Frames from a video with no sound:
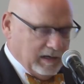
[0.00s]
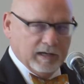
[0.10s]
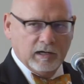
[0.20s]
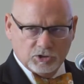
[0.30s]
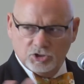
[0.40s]

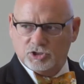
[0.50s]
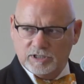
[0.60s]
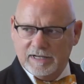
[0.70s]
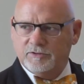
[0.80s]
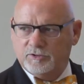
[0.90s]
And I
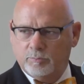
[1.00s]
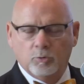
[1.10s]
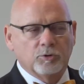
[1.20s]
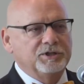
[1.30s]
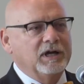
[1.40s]
should add that the
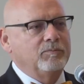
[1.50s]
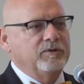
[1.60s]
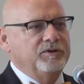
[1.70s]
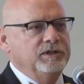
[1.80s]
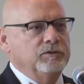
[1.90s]
board
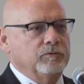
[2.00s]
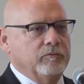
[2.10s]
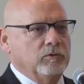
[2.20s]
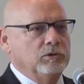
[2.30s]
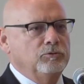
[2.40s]
adopted the Indian
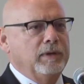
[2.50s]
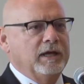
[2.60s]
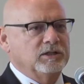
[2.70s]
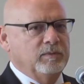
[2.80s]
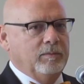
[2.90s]
River Lagoon
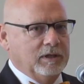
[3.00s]
Management